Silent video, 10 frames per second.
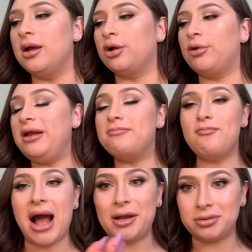create
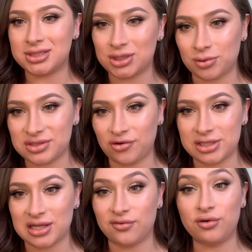milestones for
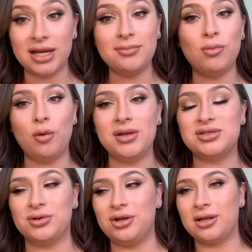yourself. Create
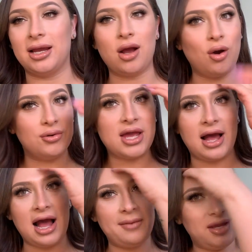moments where you're like, oh
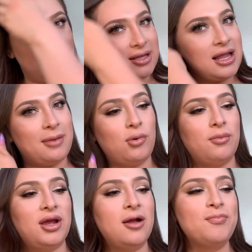yeah, I'm hitting that
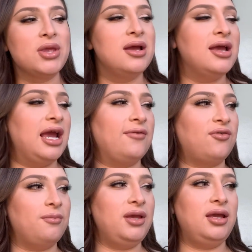moment. And
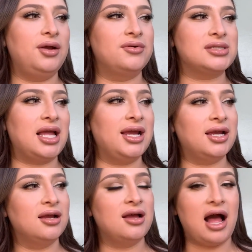for me, it was like,
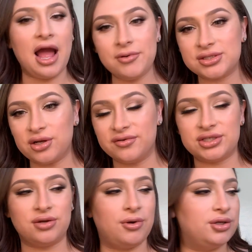I was nervous
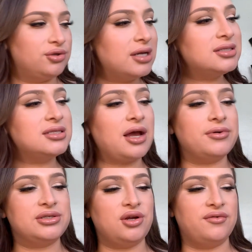to wear dresses. I
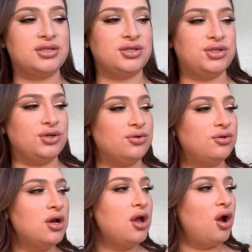was nervous to do,
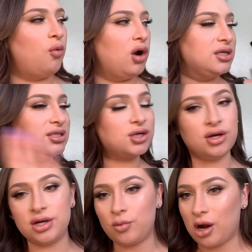wear a
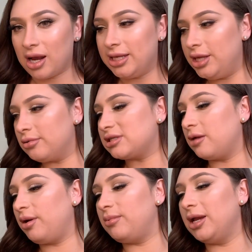skirt, wear high heels out
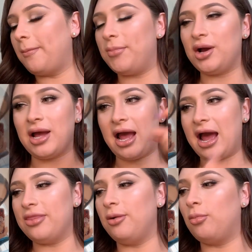in public. But
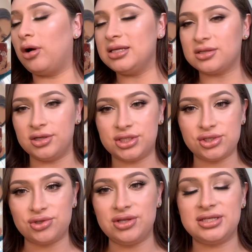the more I started to
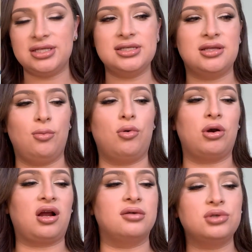do these things, the
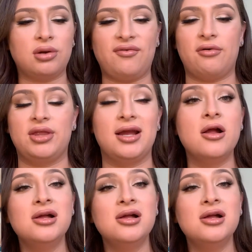more comfortable I felt with it.